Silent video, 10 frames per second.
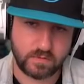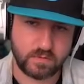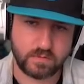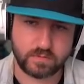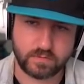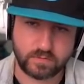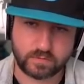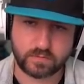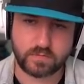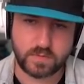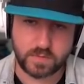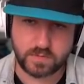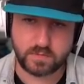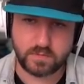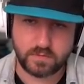
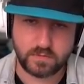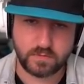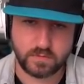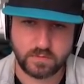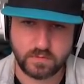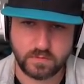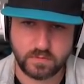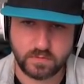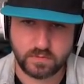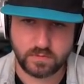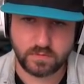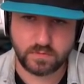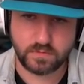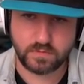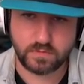
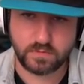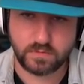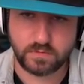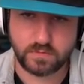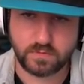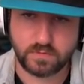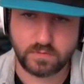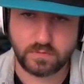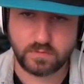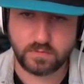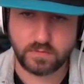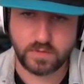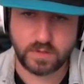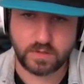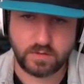
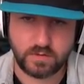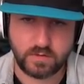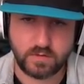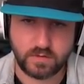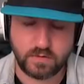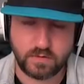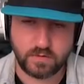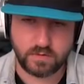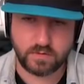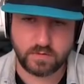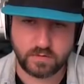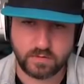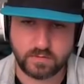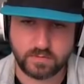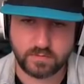
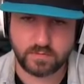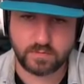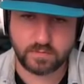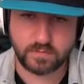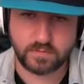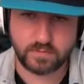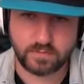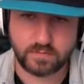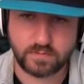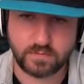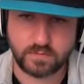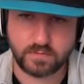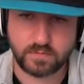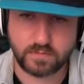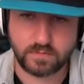
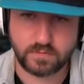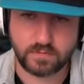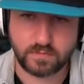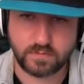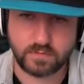(not speaking)